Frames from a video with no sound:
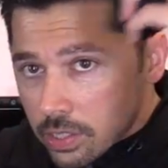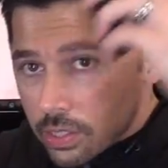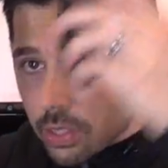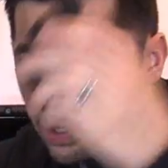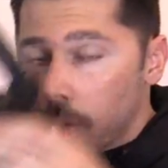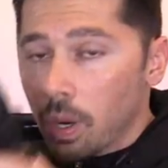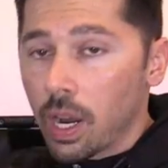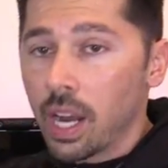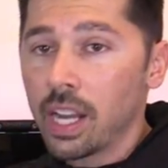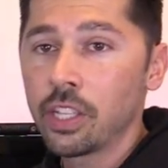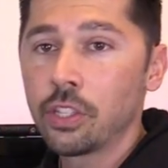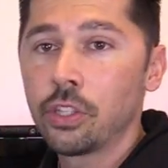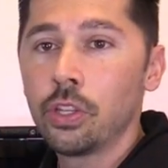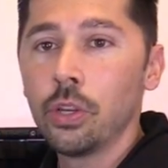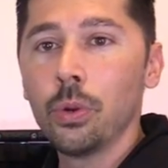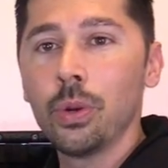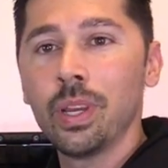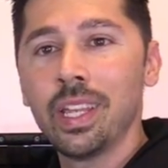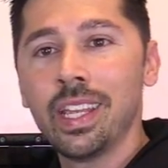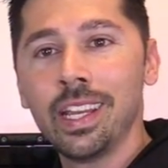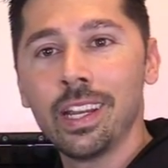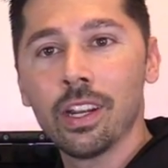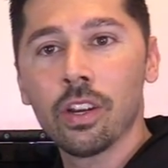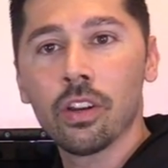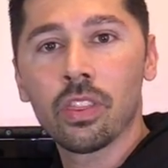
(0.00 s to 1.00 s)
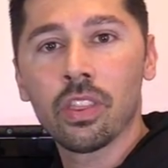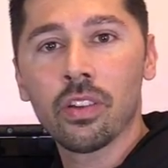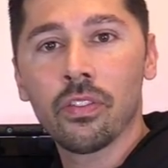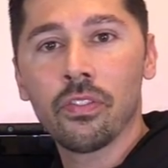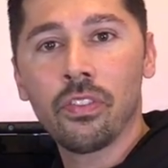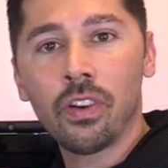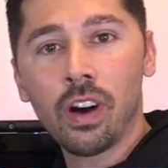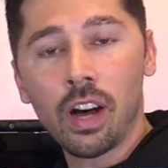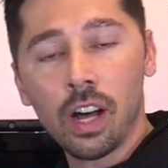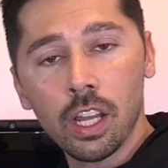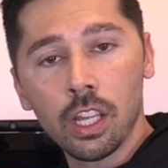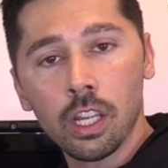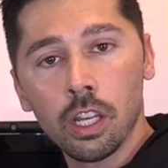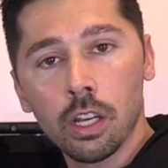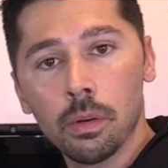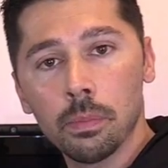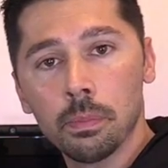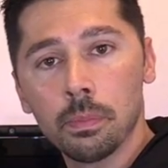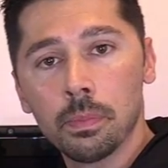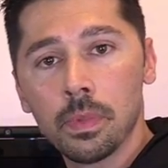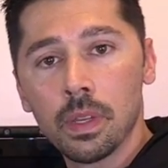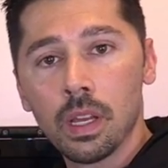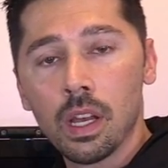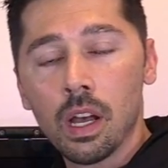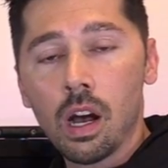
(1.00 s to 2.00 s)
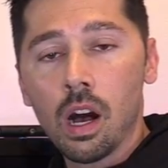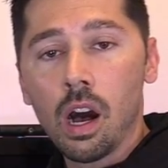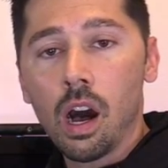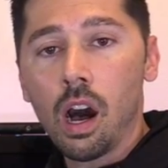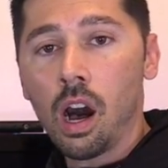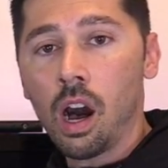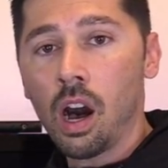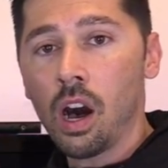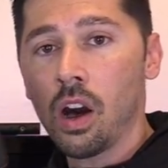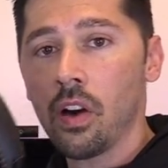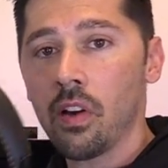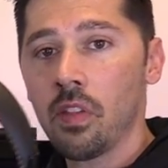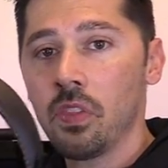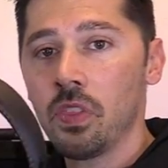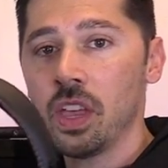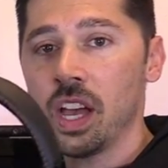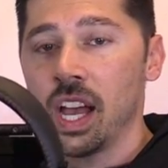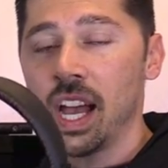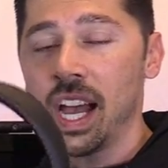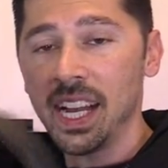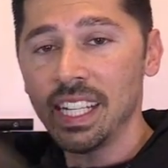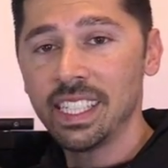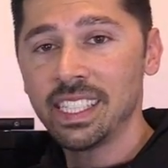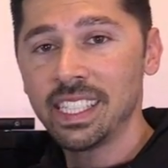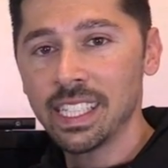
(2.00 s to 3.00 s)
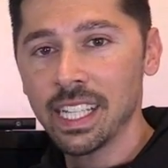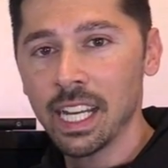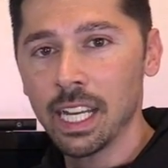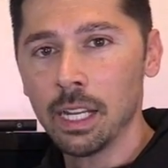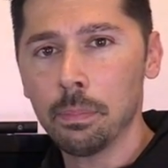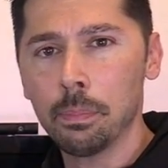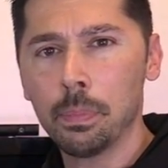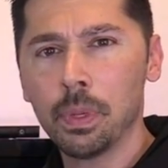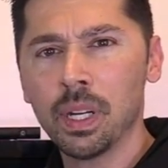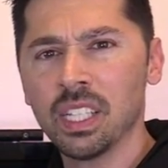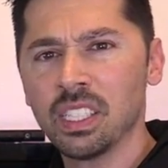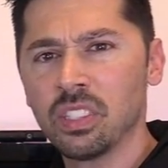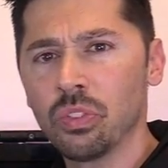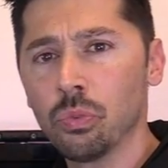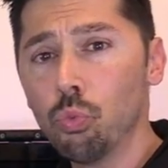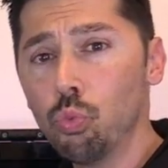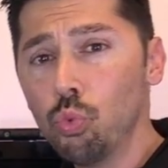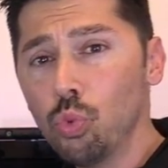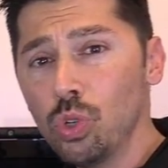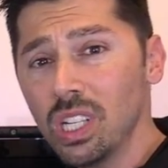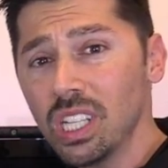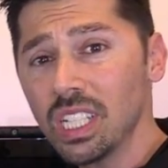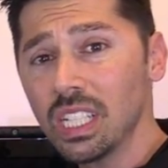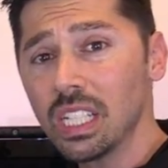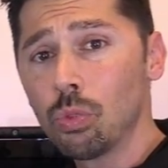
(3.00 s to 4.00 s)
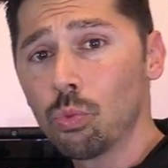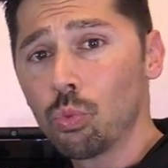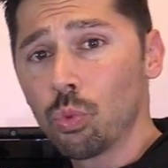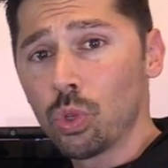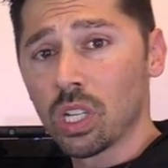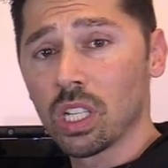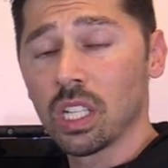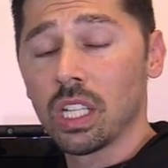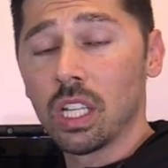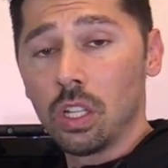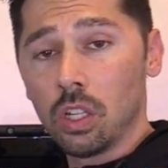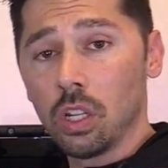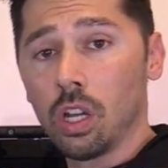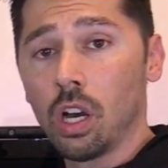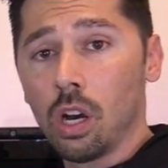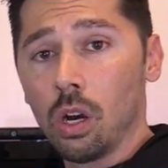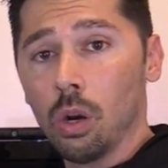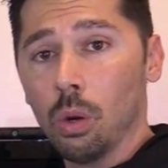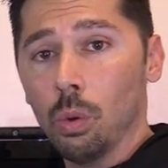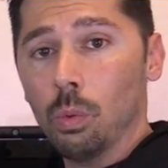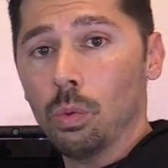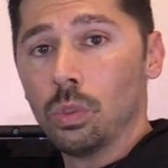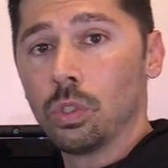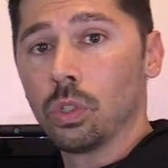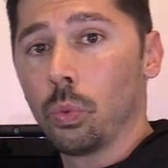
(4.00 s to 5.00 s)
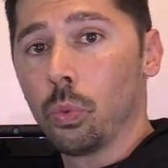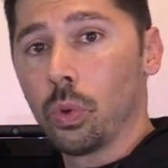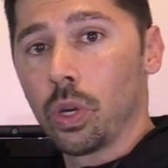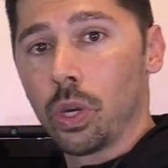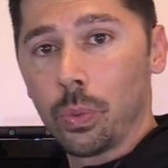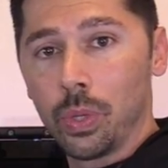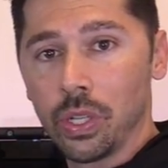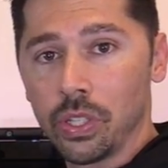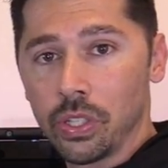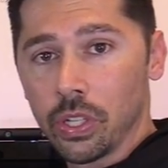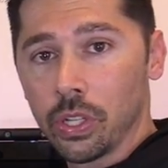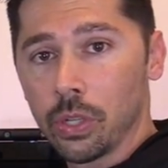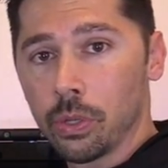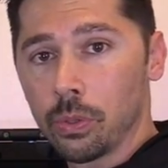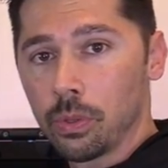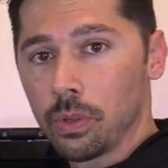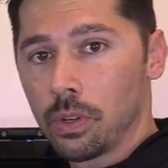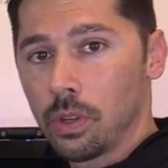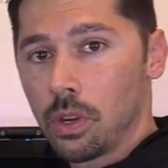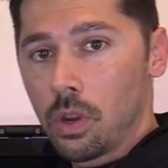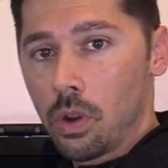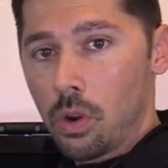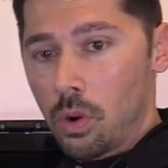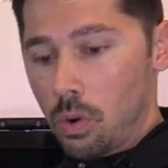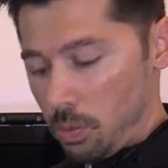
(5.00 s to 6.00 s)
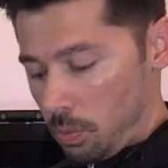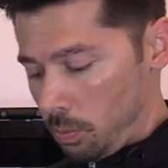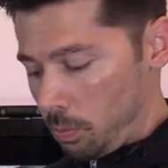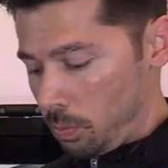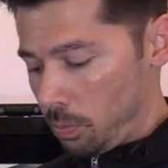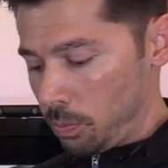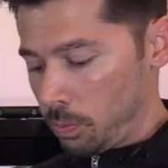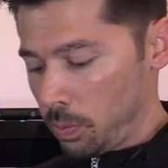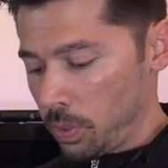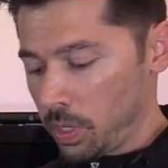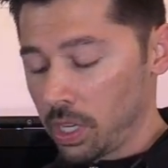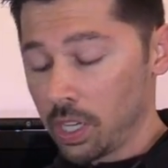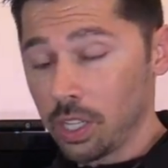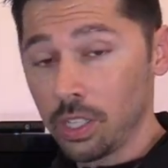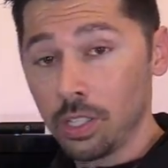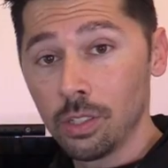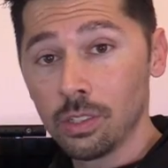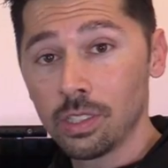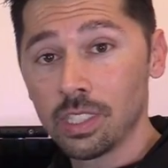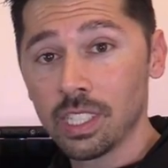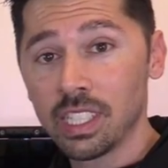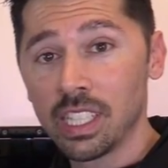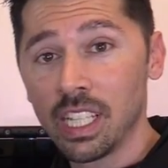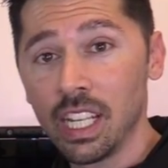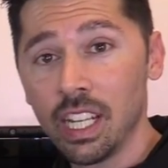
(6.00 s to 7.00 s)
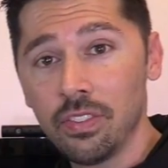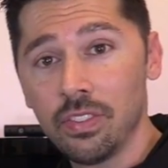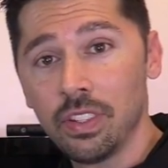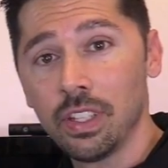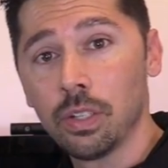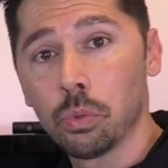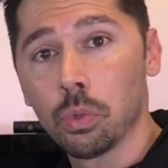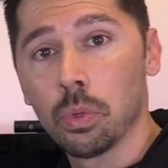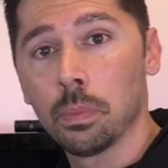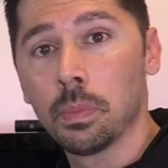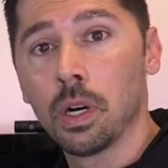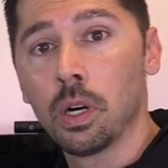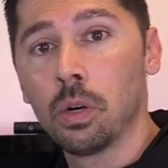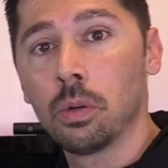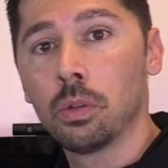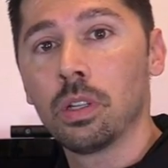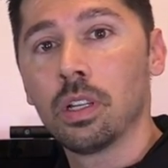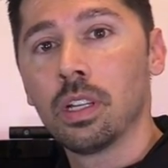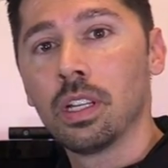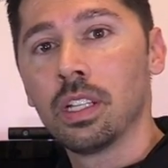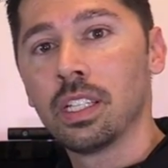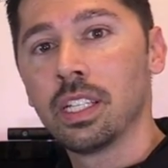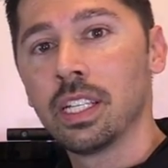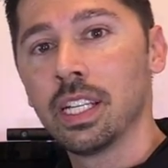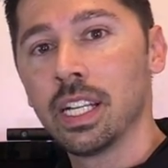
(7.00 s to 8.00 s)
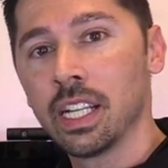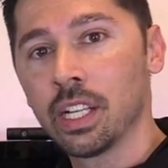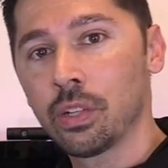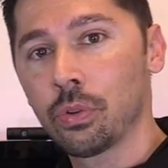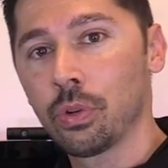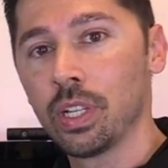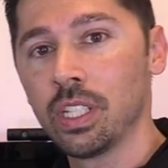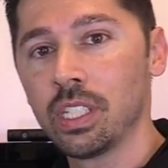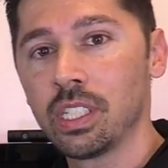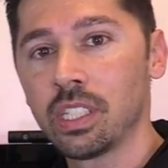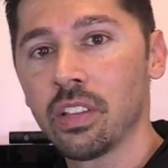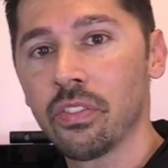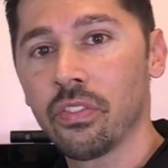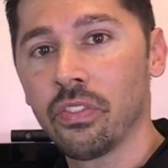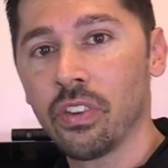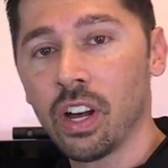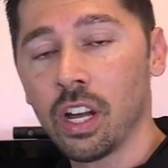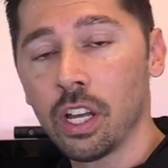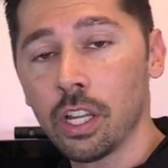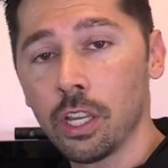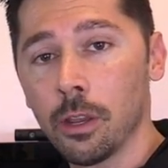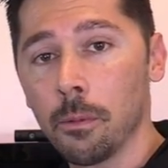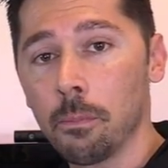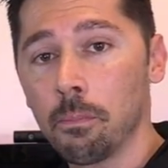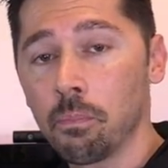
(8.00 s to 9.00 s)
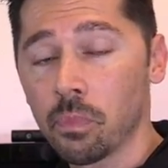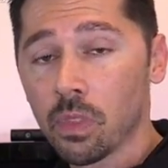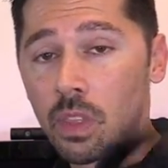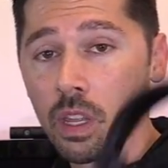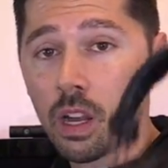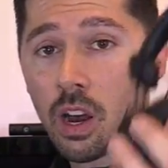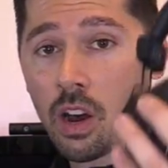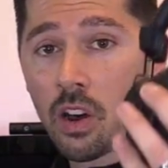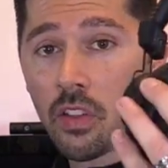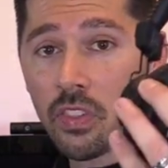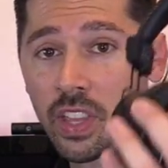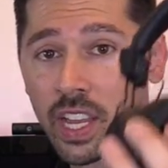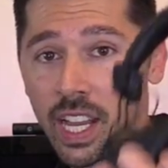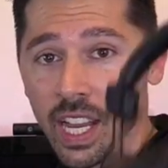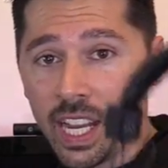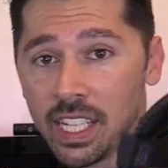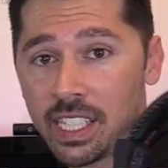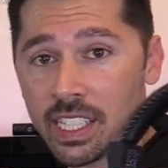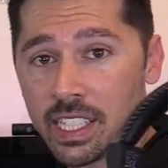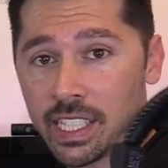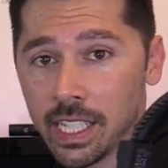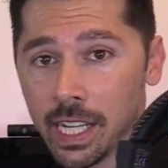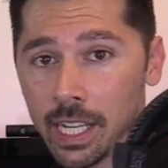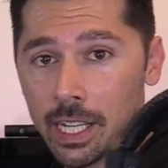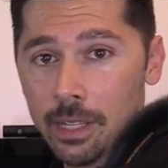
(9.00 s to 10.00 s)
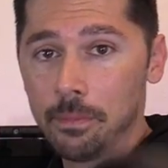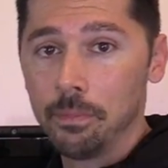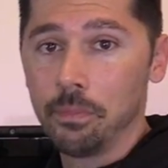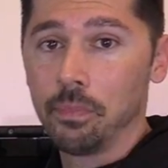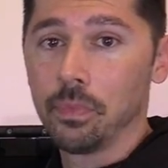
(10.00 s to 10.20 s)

so I do hear the volume on the headset, but it's really, really low. So what do? We're gonna use the TV remote to increase the volume on the headset.